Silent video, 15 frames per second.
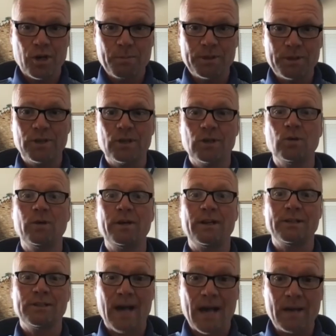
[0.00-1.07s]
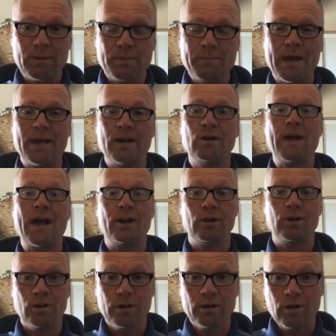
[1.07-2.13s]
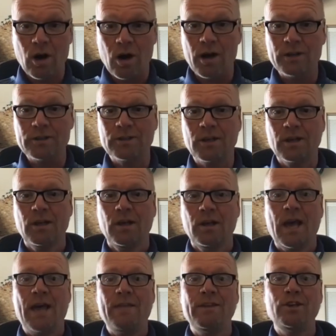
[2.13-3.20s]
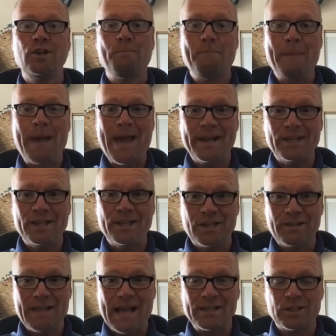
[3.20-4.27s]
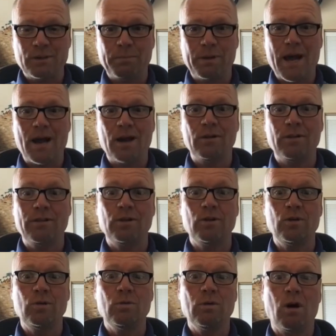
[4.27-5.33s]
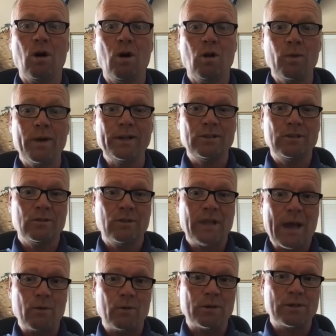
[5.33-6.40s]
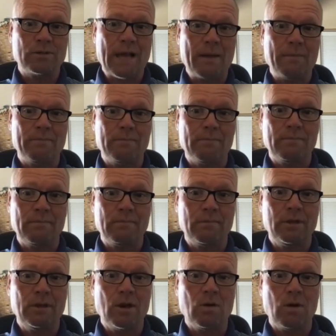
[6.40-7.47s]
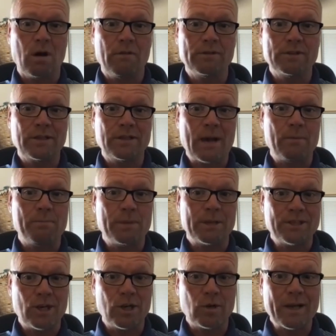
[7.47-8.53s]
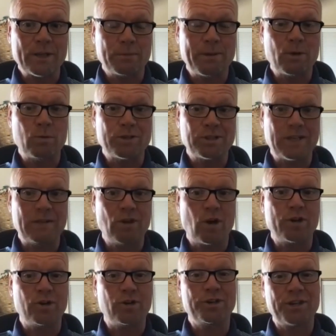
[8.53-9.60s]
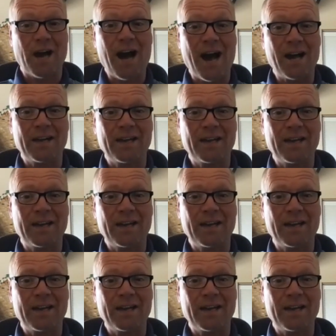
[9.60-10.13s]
material in a timely manner at a good cost. And then you're managing that supplier through all the way till that, that you know, obviously that material has been received on your dock.